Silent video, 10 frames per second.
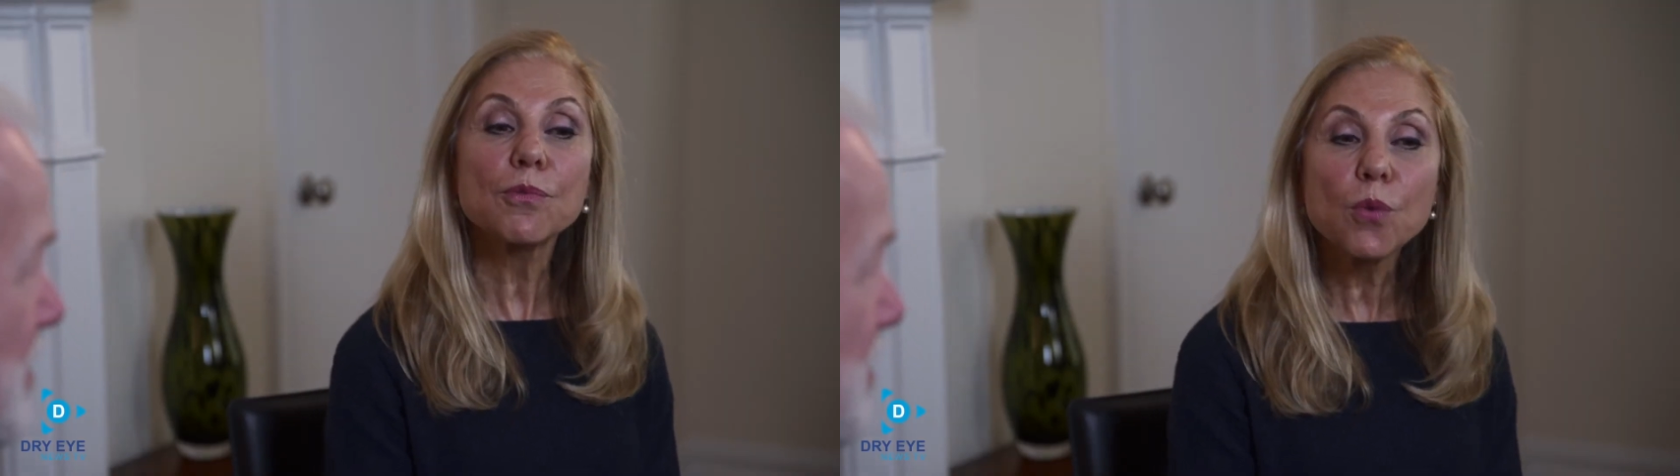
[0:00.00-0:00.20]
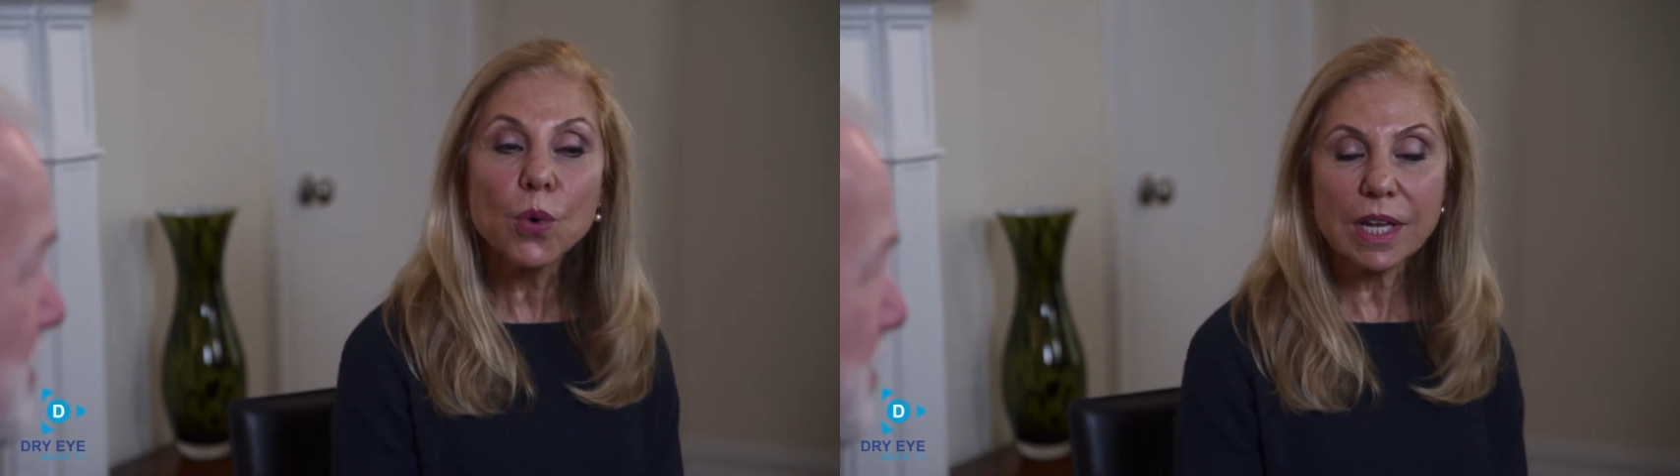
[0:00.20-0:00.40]

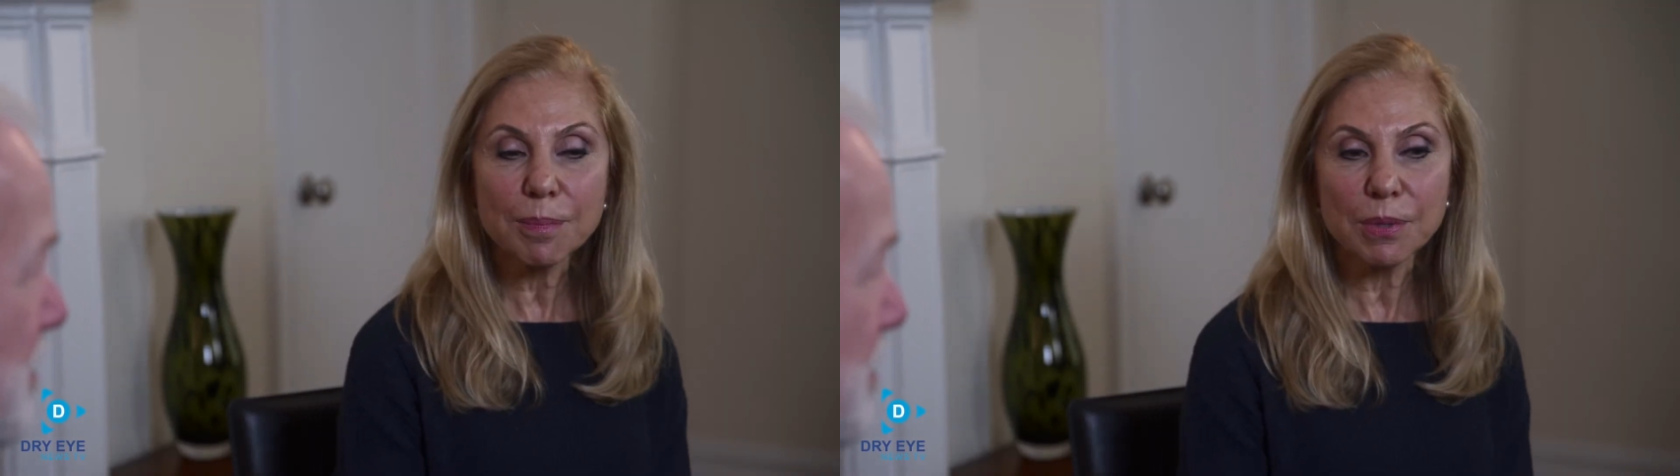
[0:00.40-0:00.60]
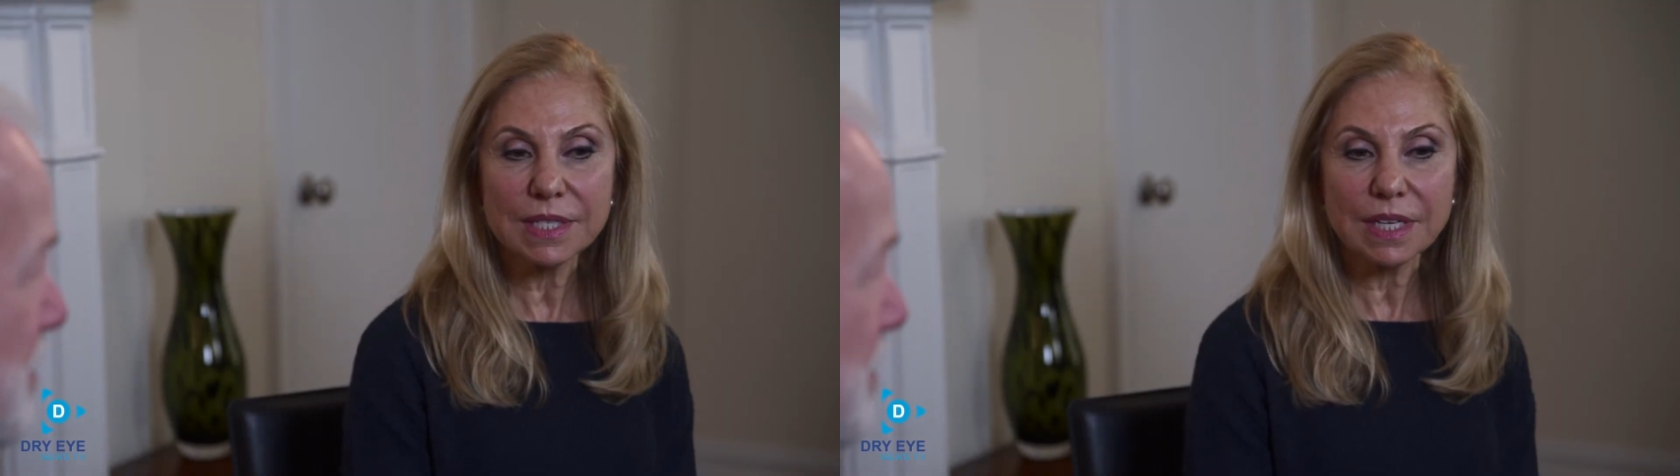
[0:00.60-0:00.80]

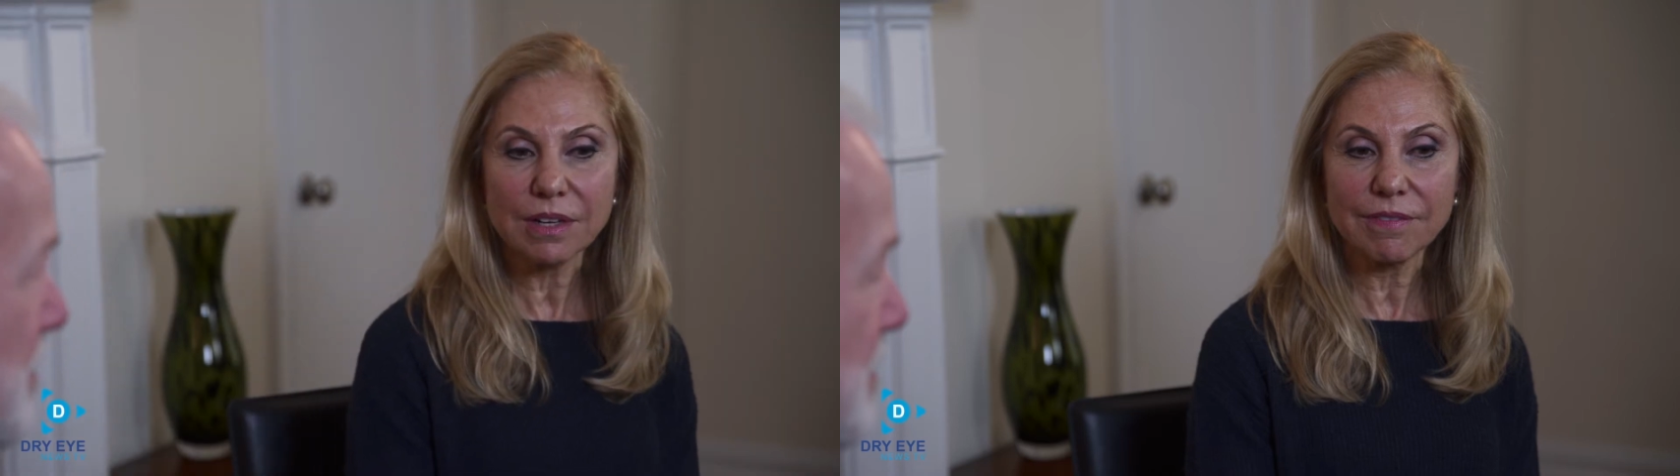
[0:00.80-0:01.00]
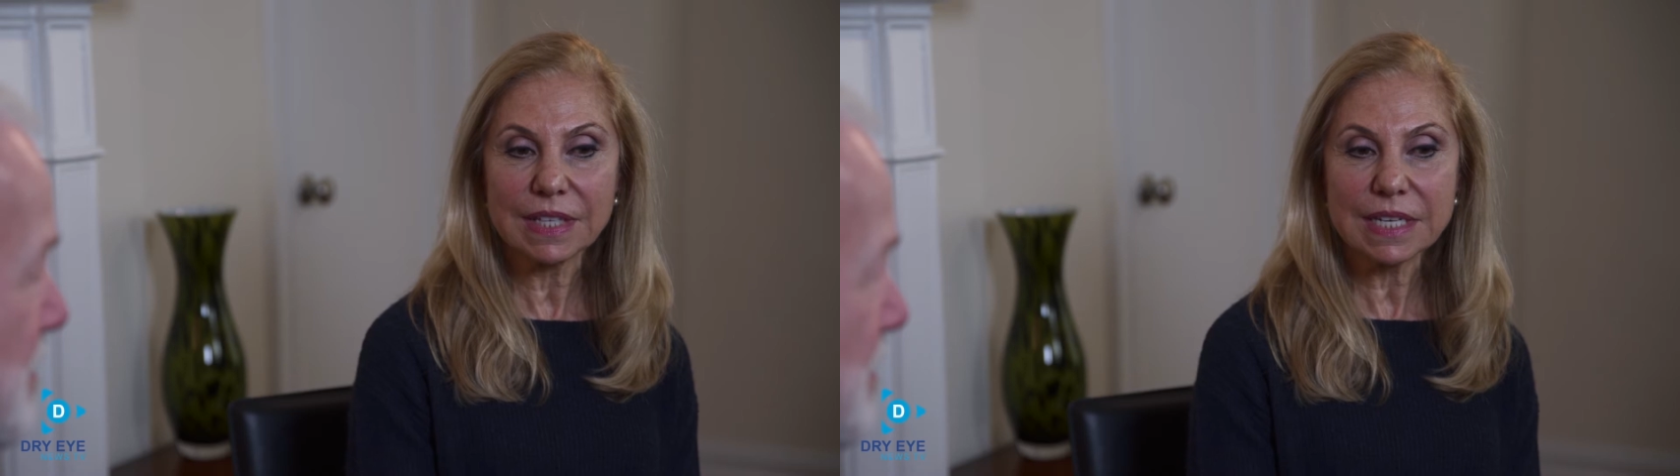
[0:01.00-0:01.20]

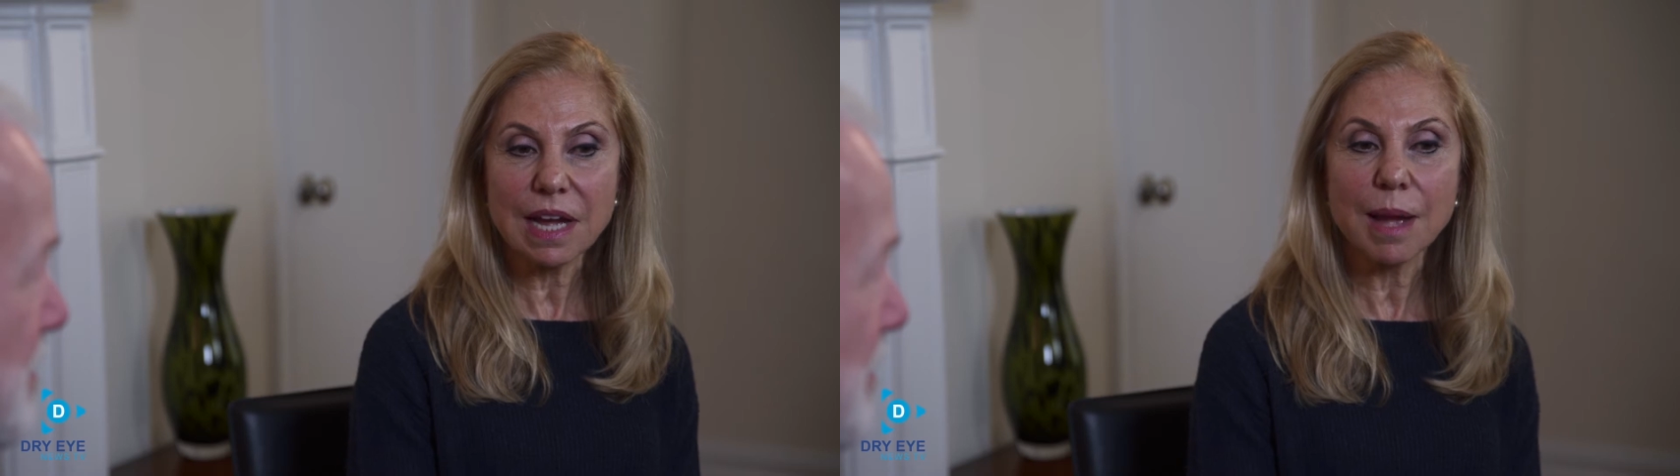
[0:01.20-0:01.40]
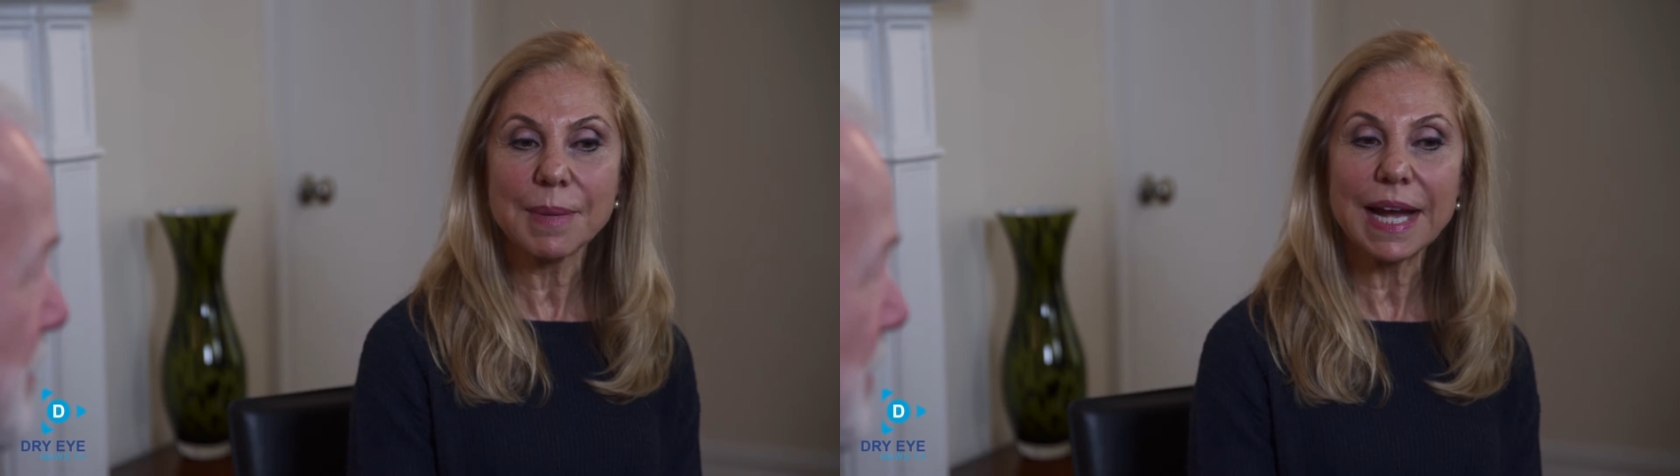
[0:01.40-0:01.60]
40% of the
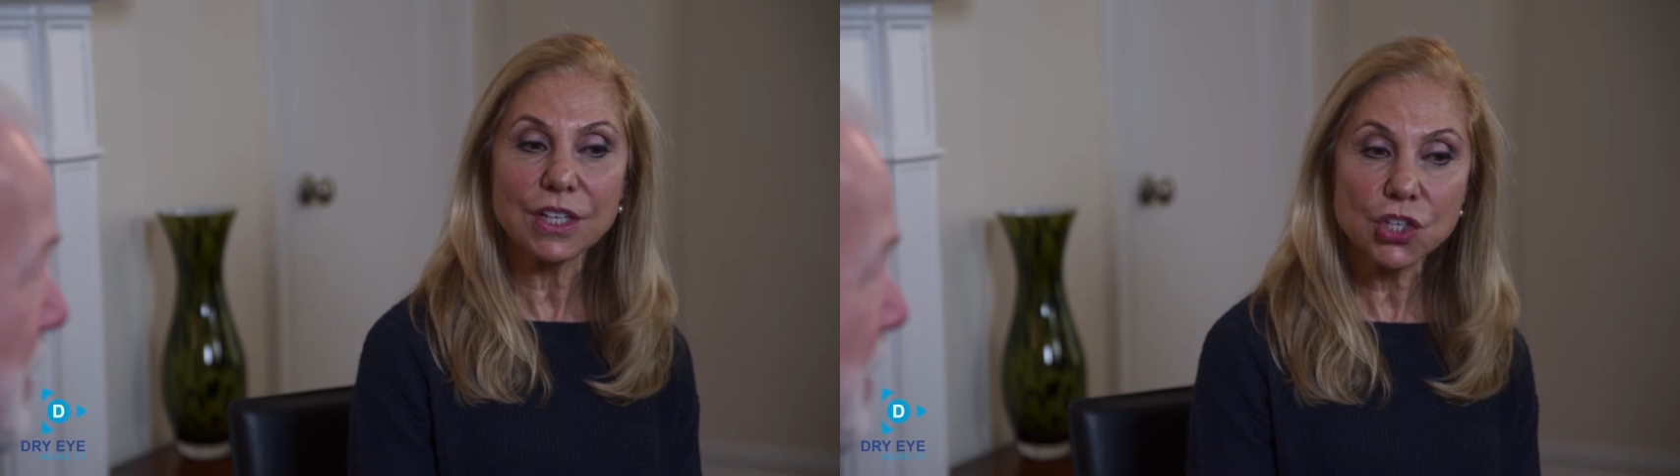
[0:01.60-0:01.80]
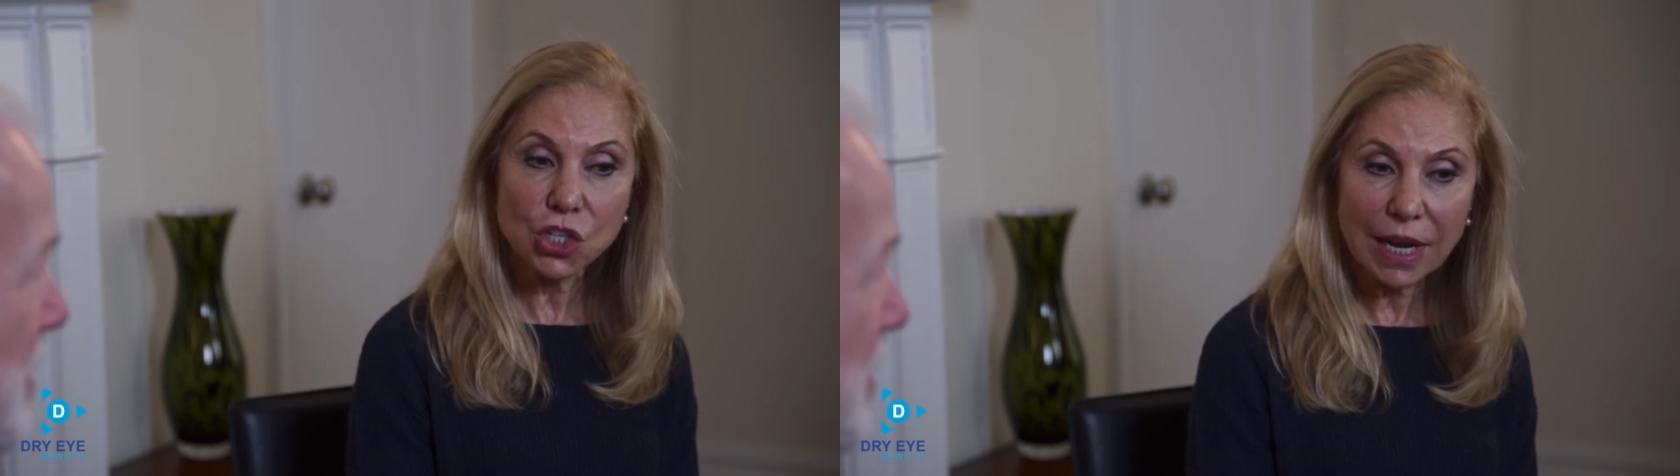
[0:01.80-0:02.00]
time I
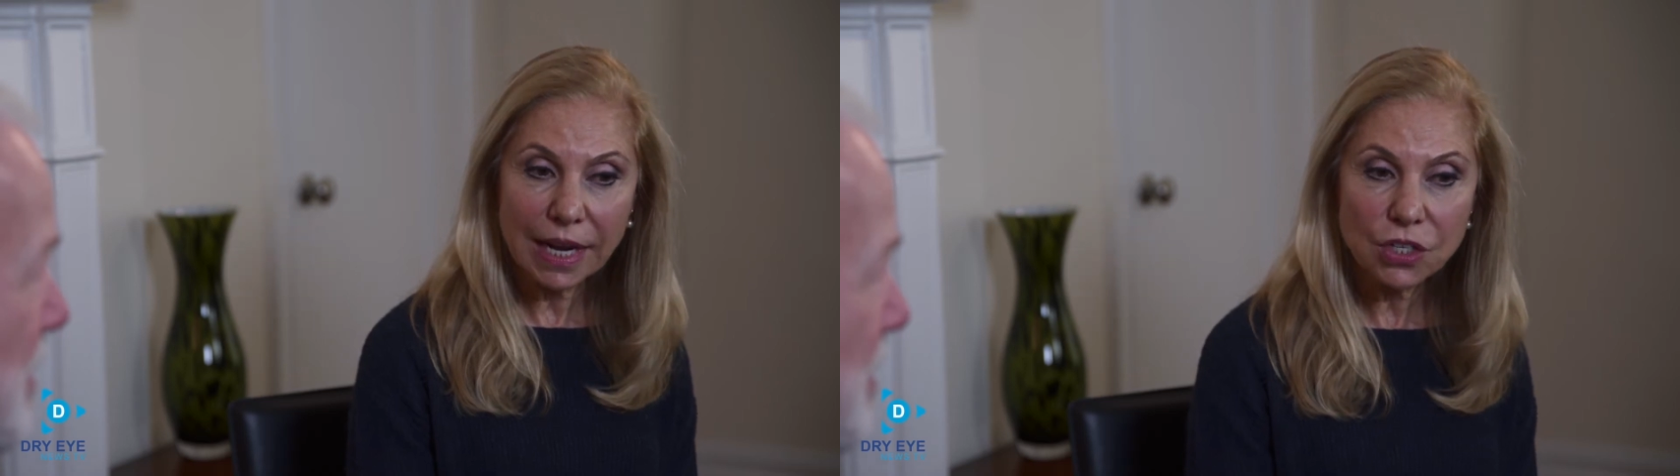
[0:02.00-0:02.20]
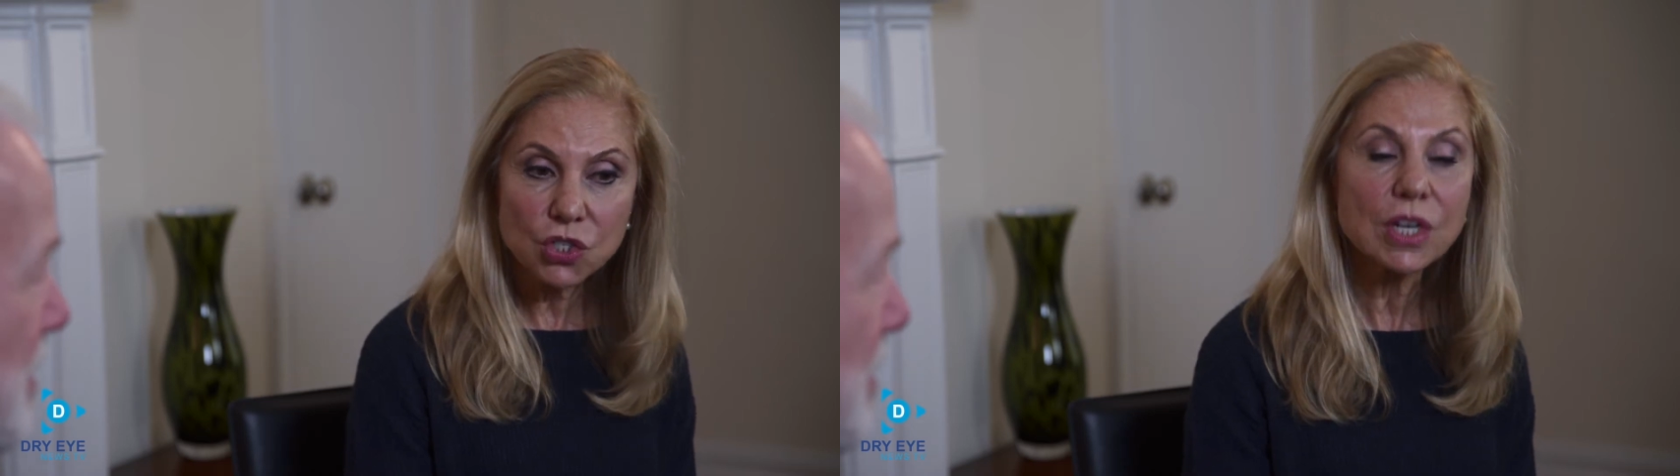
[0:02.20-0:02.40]

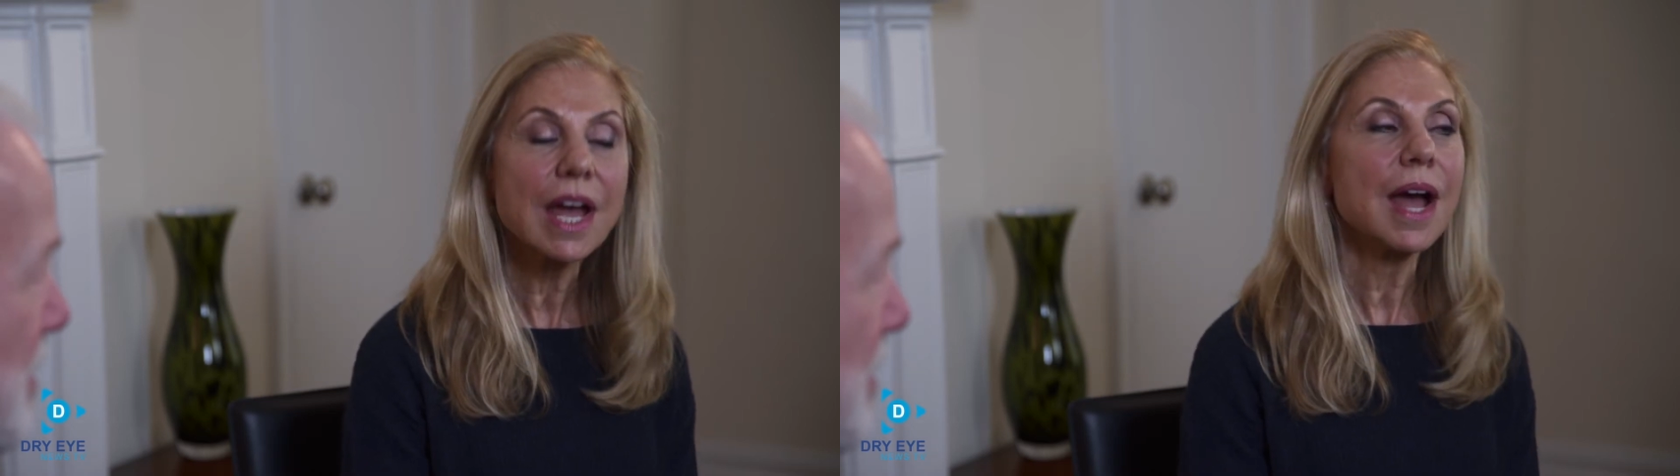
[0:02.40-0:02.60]
changed